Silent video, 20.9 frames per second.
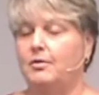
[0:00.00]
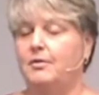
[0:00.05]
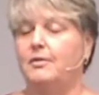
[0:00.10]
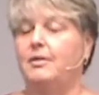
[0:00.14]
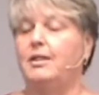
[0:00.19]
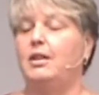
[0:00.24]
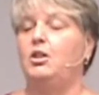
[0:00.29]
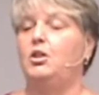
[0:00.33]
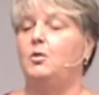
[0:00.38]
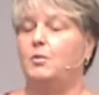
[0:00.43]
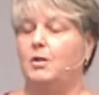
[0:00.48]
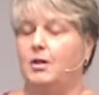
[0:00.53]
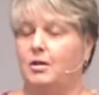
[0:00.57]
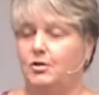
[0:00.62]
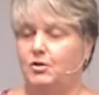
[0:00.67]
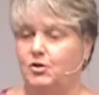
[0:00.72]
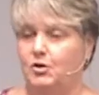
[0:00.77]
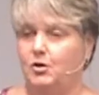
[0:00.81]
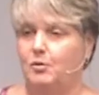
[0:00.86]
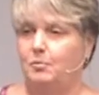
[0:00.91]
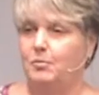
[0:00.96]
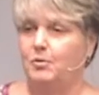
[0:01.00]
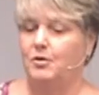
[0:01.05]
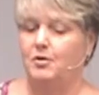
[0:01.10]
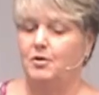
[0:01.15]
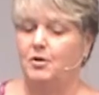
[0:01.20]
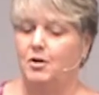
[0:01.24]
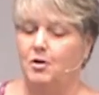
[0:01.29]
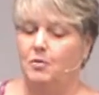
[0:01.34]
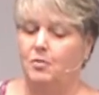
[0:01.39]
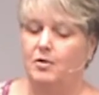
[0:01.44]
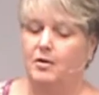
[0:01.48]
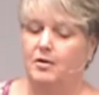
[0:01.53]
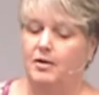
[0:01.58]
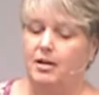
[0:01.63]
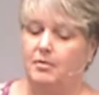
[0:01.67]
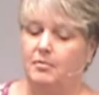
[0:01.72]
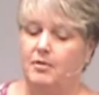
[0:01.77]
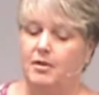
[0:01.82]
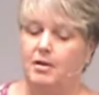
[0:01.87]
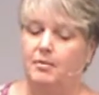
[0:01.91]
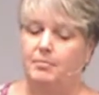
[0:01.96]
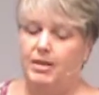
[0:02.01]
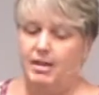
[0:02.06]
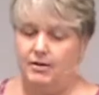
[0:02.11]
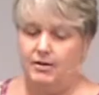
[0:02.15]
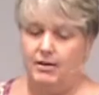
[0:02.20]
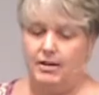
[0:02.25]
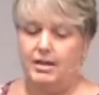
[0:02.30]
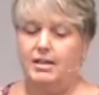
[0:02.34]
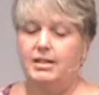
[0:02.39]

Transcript: that you are super worthy, period.